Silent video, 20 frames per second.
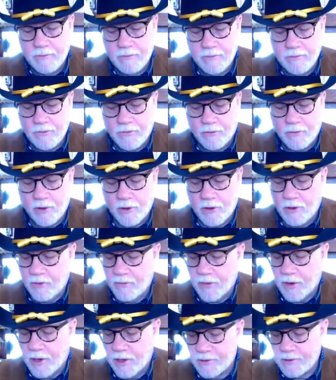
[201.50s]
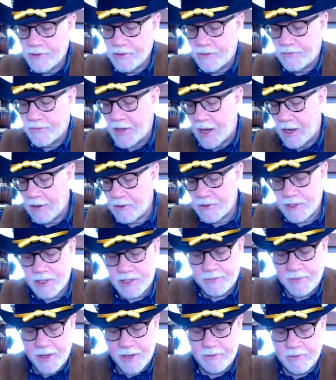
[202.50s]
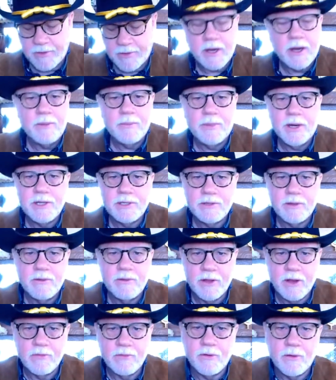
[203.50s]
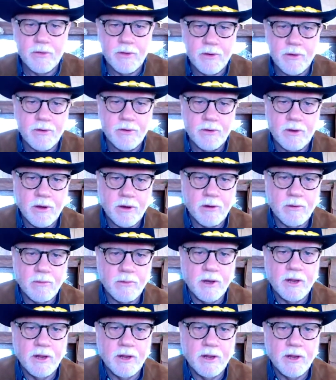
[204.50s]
fork over hundreds of dollars to speak with anybody, so therefore they're no longer really